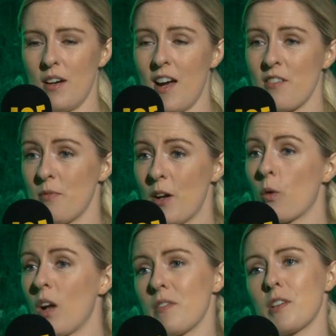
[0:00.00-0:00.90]
I have my
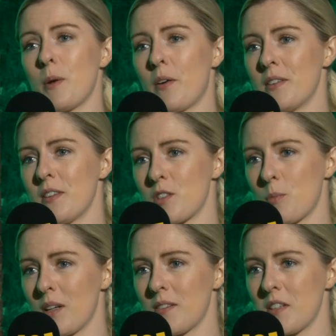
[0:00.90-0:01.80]
own life experiences to
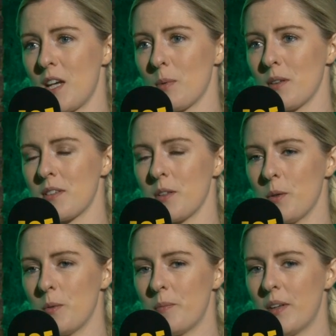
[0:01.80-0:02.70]
bring to yeah. the table.
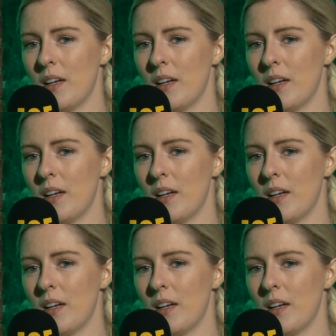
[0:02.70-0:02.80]
So